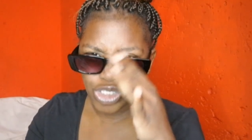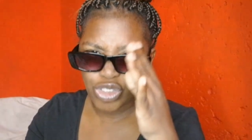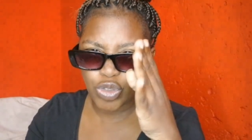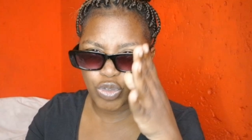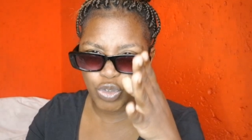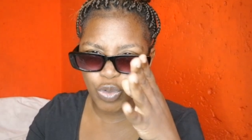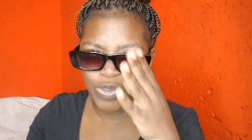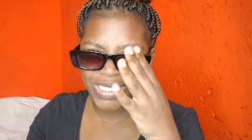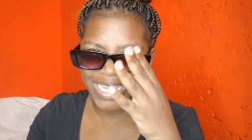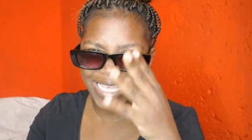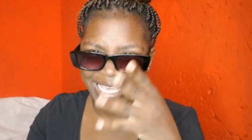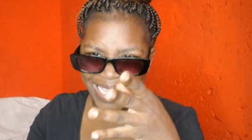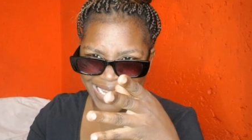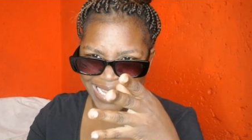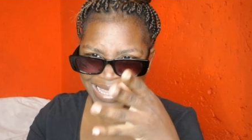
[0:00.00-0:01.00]
So don't
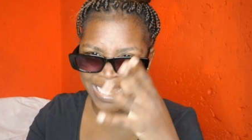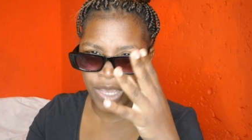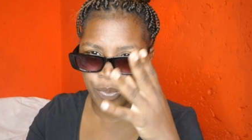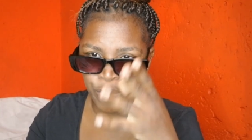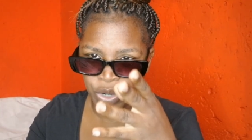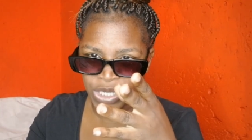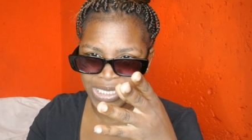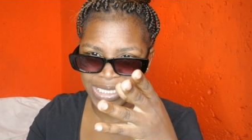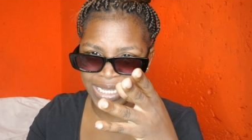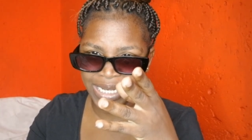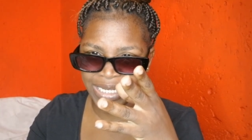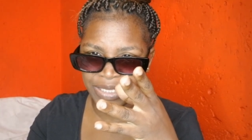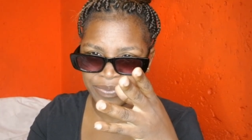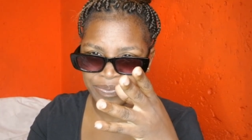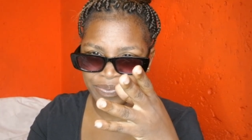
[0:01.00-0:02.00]
take anything
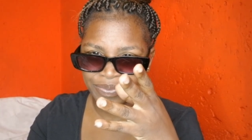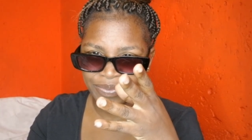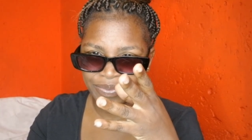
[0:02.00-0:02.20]
personally.